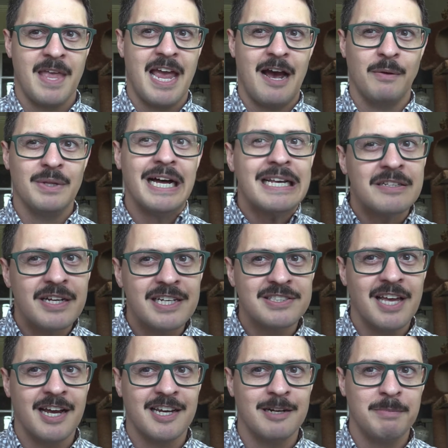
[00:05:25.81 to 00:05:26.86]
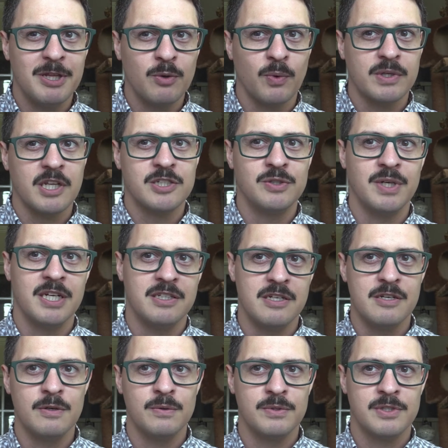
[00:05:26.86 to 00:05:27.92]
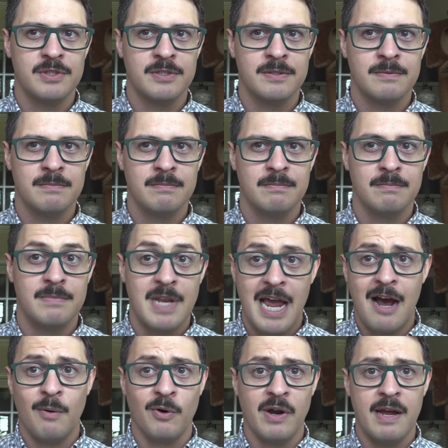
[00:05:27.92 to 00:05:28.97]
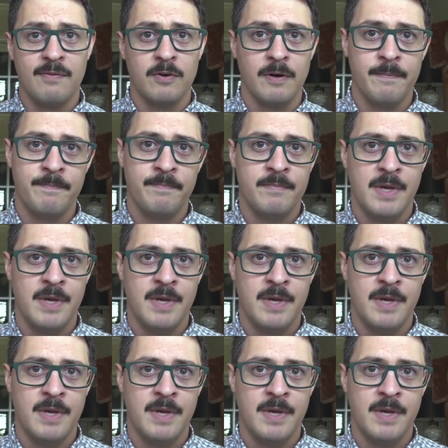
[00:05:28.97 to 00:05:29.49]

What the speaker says: How likely is that going to be the word that you need to use now or ever?